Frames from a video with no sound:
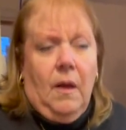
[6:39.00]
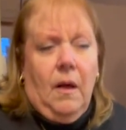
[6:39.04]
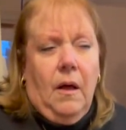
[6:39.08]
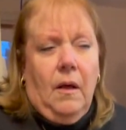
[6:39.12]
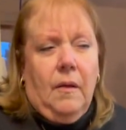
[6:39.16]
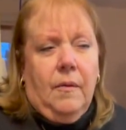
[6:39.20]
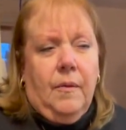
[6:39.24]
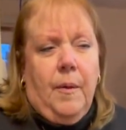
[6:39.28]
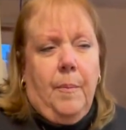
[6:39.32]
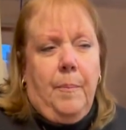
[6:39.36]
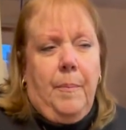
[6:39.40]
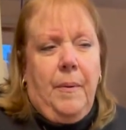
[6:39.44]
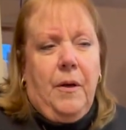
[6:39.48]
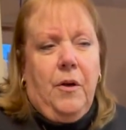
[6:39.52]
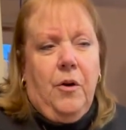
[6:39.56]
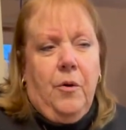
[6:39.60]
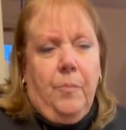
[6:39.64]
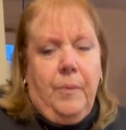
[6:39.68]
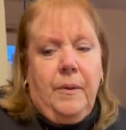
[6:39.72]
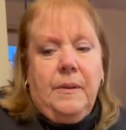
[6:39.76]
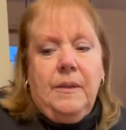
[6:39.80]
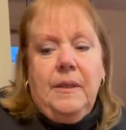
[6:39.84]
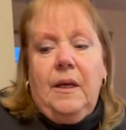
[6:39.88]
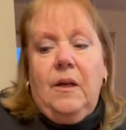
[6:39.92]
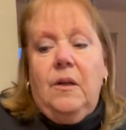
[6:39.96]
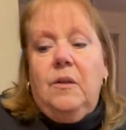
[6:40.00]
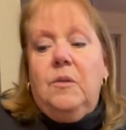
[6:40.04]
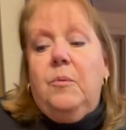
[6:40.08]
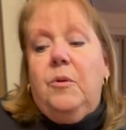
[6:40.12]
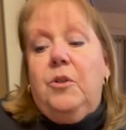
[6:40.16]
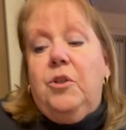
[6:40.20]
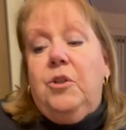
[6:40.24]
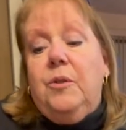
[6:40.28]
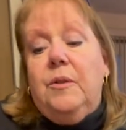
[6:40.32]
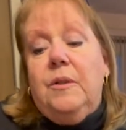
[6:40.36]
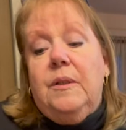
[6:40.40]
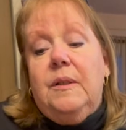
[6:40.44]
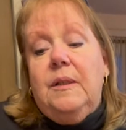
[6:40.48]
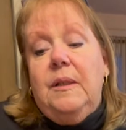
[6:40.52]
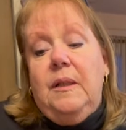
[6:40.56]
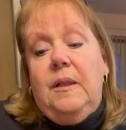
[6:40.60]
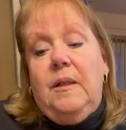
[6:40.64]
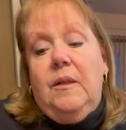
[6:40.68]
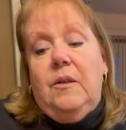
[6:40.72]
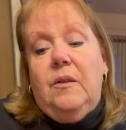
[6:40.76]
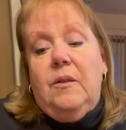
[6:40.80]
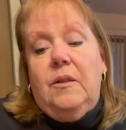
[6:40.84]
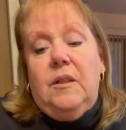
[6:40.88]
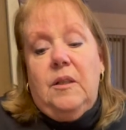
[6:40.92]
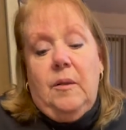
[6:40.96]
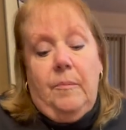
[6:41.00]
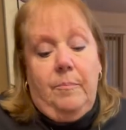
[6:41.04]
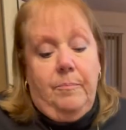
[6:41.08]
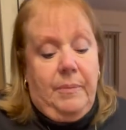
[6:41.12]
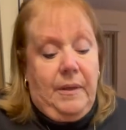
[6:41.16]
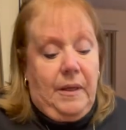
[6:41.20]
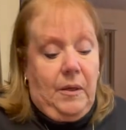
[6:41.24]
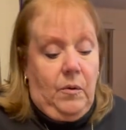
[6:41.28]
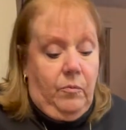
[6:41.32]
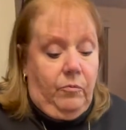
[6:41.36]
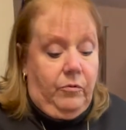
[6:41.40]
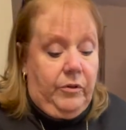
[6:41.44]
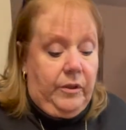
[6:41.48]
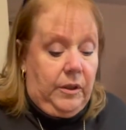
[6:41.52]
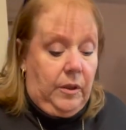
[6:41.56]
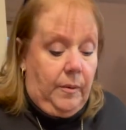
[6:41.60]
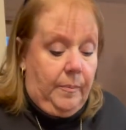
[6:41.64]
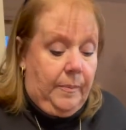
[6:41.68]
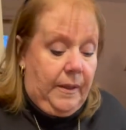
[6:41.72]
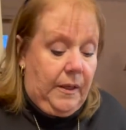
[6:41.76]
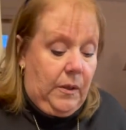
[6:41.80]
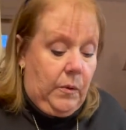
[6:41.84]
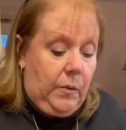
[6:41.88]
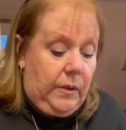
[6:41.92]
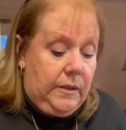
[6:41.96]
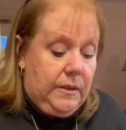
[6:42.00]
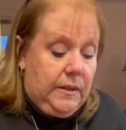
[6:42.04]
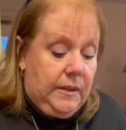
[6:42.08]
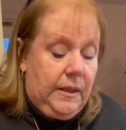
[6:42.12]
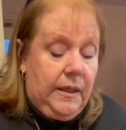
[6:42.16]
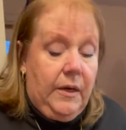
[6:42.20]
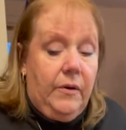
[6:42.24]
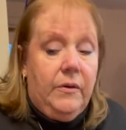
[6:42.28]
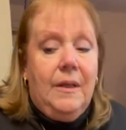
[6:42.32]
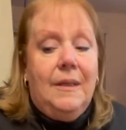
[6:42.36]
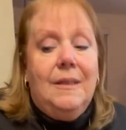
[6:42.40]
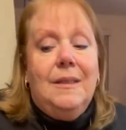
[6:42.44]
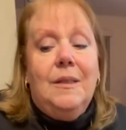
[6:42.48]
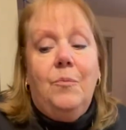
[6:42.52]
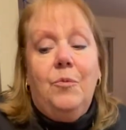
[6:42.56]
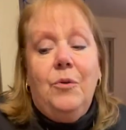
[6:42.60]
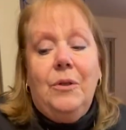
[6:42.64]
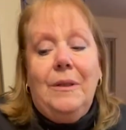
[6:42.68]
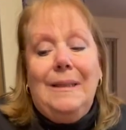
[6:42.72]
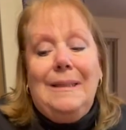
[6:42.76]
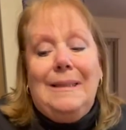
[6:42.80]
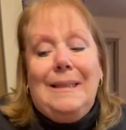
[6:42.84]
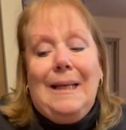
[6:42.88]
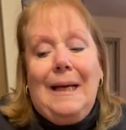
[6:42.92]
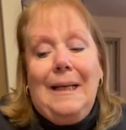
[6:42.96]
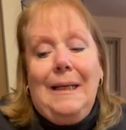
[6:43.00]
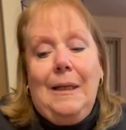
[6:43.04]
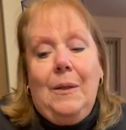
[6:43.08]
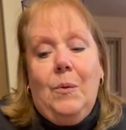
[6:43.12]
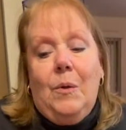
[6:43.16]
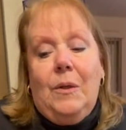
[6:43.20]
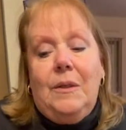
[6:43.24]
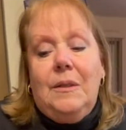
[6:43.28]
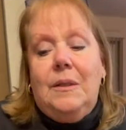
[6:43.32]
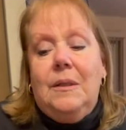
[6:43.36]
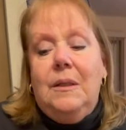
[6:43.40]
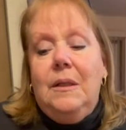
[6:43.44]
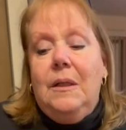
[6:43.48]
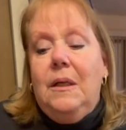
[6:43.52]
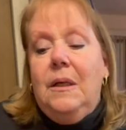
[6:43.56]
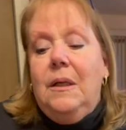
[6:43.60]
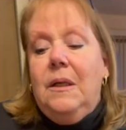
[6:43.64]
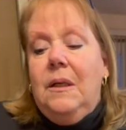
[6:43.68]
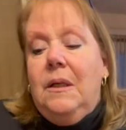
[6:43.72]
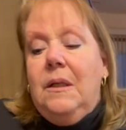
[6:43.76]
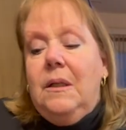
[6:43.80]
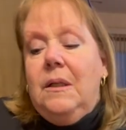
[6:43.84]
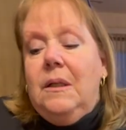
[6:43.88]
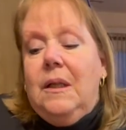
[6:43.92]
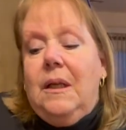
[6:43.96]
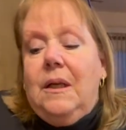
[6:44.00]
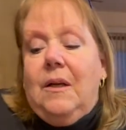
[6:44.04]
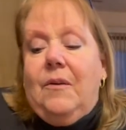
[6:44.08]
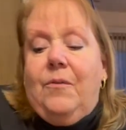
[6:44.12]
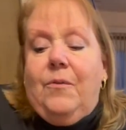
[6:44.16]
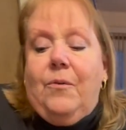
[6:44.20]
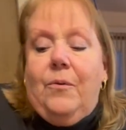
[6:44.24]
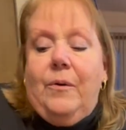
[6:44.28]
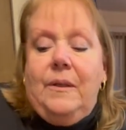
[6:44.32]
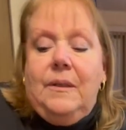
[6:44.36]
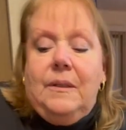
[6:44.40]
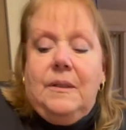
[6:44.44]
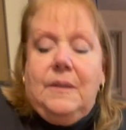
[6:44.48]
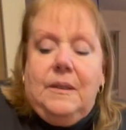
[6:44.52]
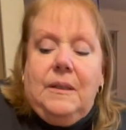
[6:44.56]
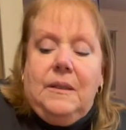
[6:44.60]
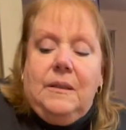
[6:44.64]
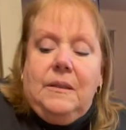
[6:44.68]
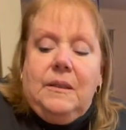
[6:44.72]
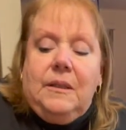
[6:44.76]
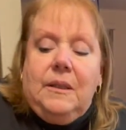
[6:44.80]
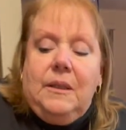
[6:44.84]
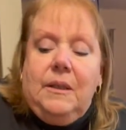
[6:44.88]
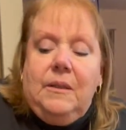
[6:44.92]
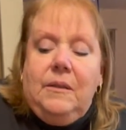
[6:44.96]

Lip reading: the bigger potatoes, which you'll see there are some big, really big ones in there, and then some really tiny ones. Like for instance,